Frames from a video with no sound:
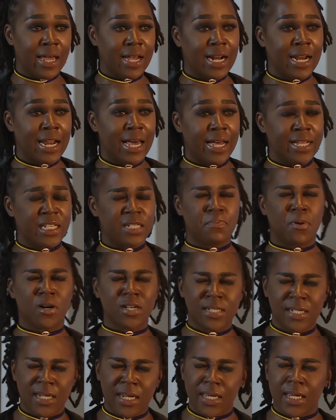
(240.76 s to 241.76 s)
class,
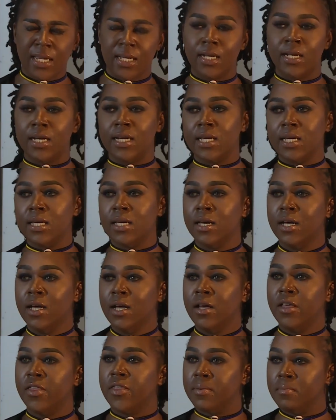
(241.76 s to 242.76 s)
particularly
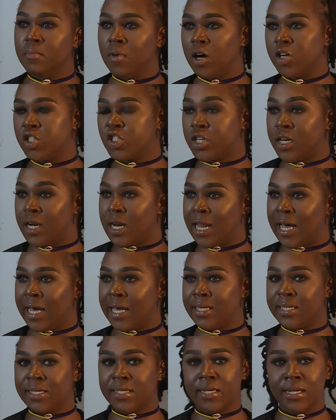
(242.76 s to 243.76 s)
the
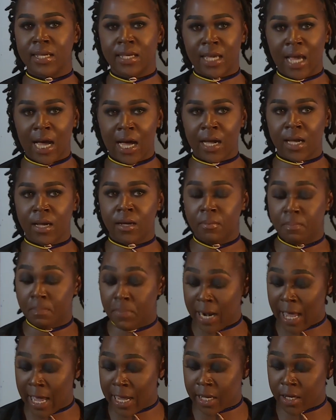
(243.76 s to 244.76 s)
marginalized young
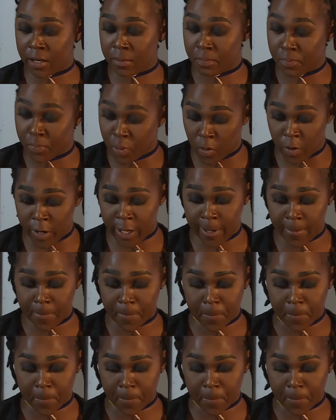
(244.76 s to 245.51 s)
black boy.